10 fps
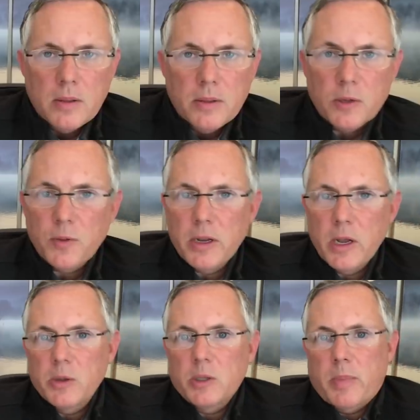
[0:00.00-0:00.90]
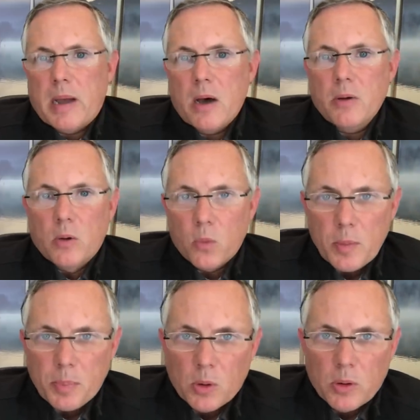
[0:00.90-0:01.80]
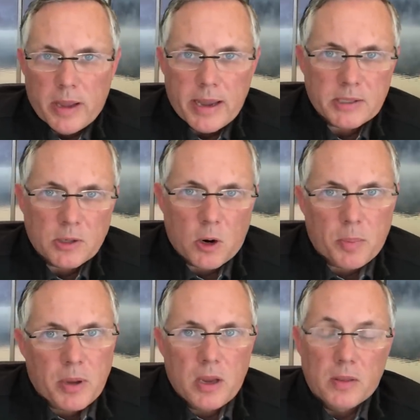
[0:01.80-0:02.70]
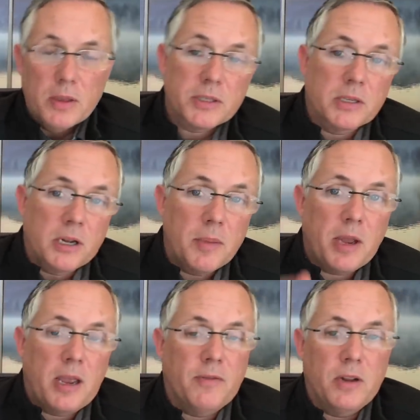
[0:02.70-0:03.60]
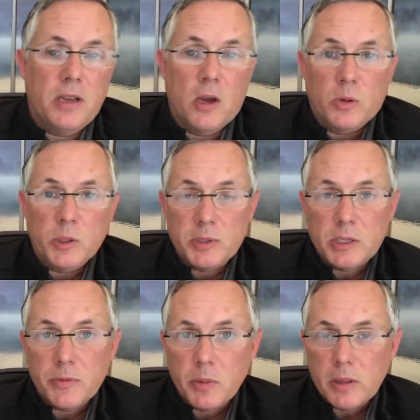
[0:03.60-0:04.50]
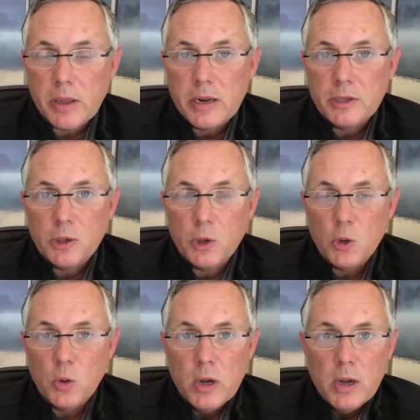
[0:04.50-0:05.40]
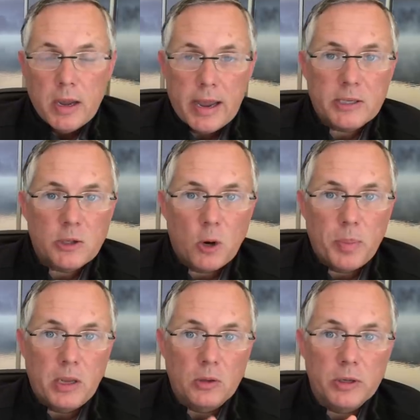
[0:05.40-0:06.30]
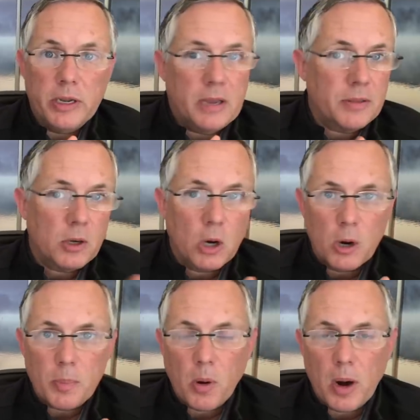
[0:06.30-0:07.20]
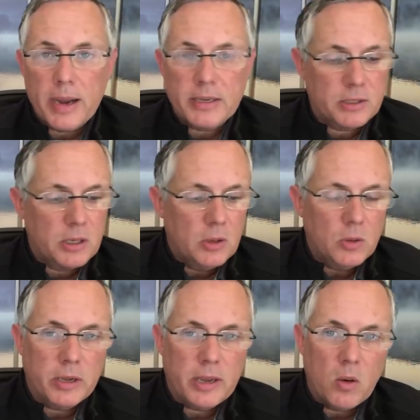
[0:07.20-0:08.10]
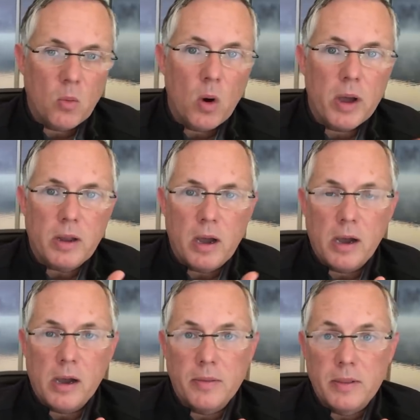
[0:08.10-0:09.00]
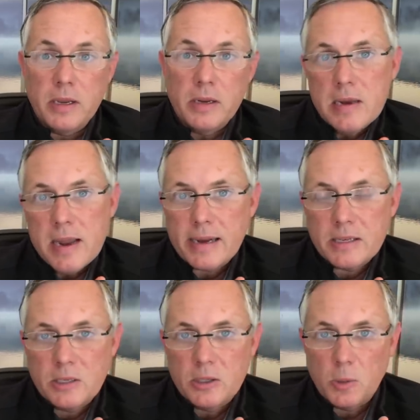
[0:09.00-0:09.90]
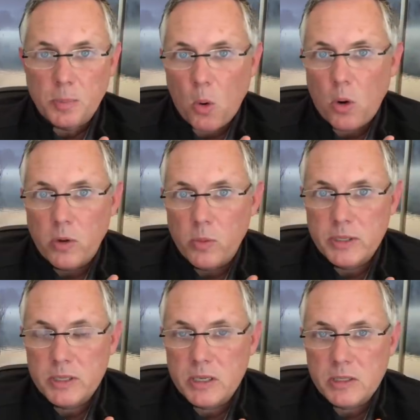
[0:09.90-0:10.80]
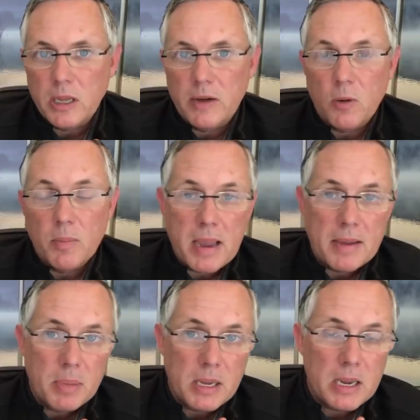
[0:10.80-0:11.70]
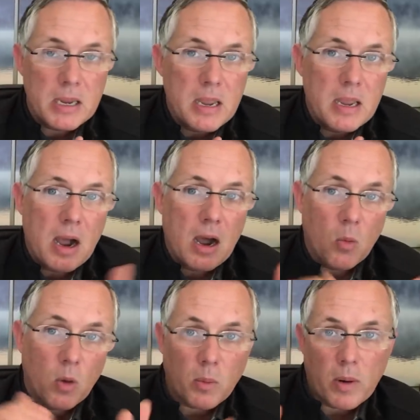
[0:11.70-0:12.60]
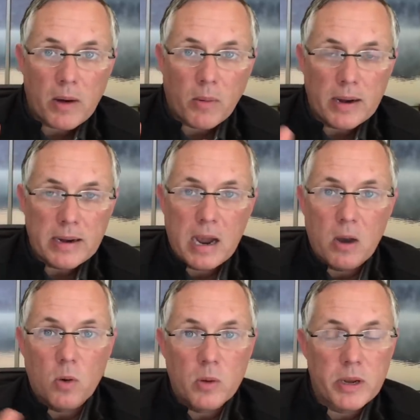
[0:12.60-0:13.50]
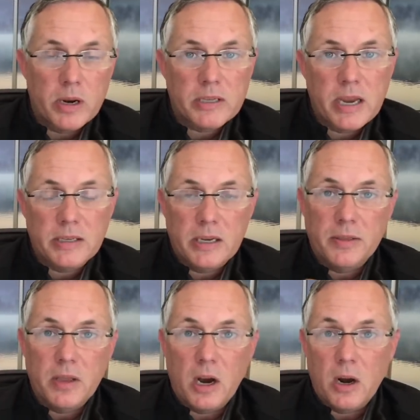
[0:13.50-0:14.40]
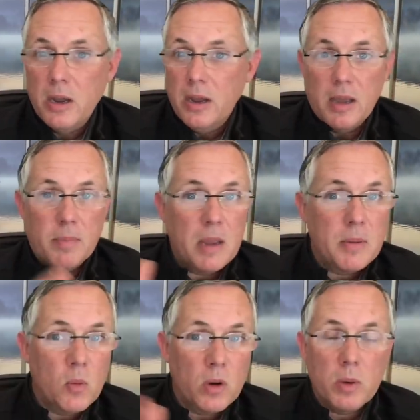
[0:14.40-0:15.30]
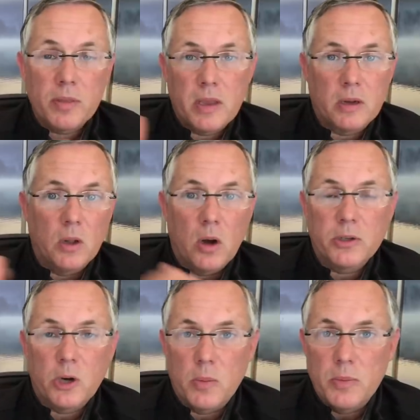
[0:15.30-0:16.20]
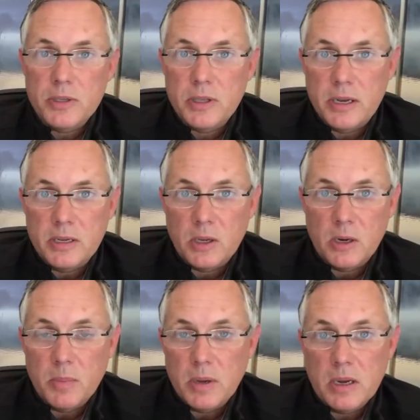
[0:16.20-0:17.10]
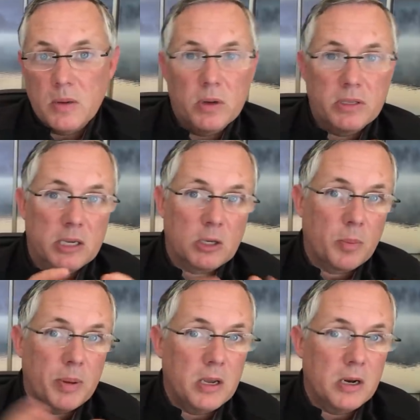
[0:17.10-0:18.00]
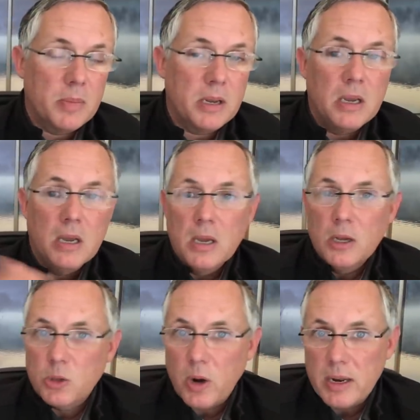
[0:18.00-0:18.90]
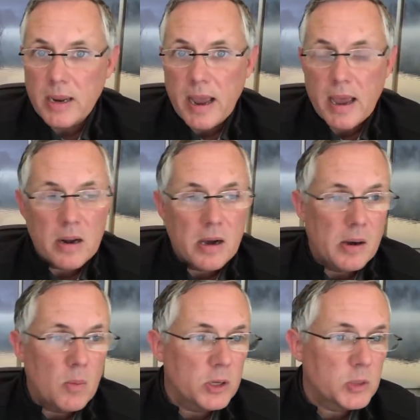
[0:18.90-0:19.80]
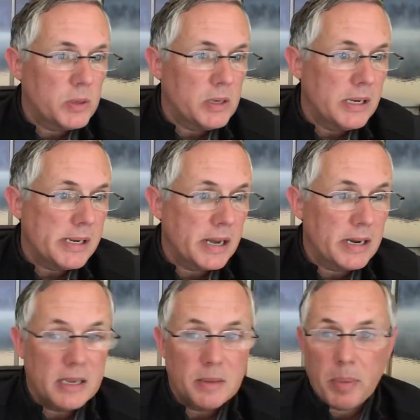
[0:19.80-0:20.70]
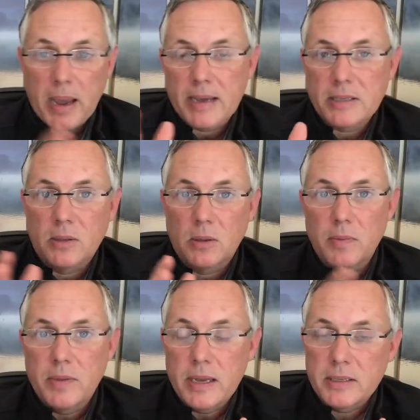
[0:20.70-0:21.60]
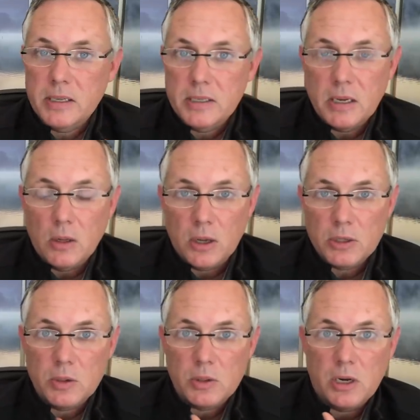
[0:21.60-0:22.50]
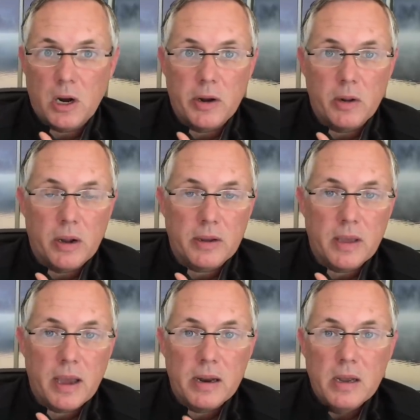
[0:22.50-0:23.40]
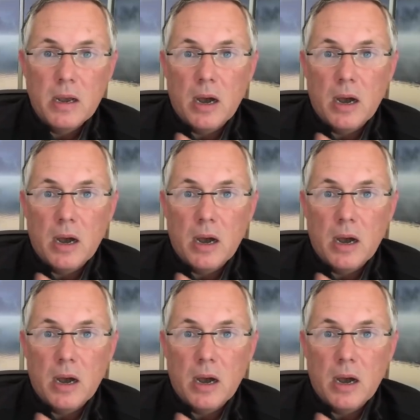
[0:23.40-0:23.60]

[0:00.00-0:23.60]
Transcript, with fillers: This video is about Ripple XRP. This is an update video specifically related to XRP, looking at the current price, looking at what the next support resistance level may be, where we're at right now, what are we going to take to get there, and maybe what do we think long-term this thing is going to be, what's XRP going to be trading at once we kind of get past the SEC lawsuit scenario like that.